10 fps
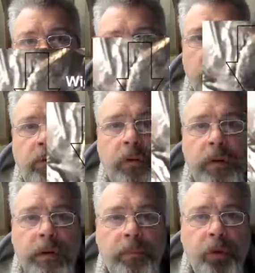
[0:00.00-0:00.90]
So
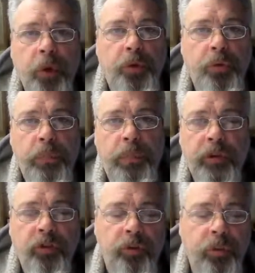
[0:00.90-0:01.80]
those three
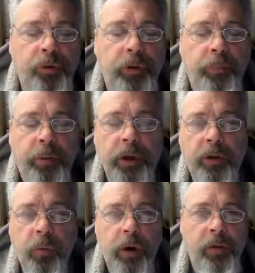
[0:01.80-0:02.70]
pictures will
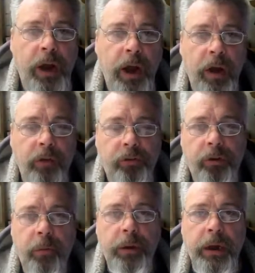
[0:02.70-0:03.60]
depict where the air is
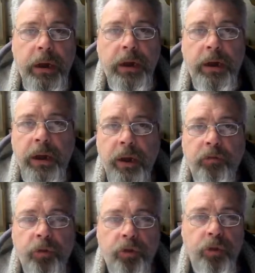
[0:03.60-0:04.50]
coming in and
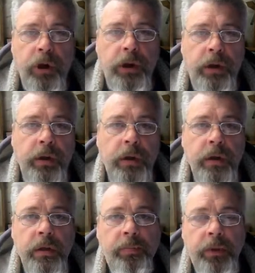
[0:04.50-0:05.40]
infiltrating
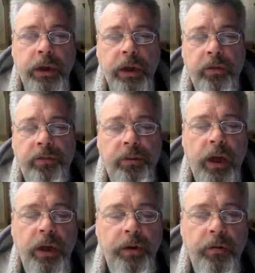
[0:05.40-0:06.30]
the
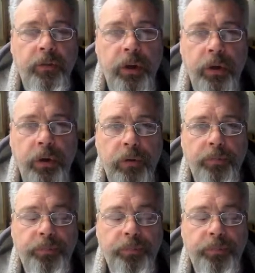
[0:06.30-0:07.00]
inside of the unit.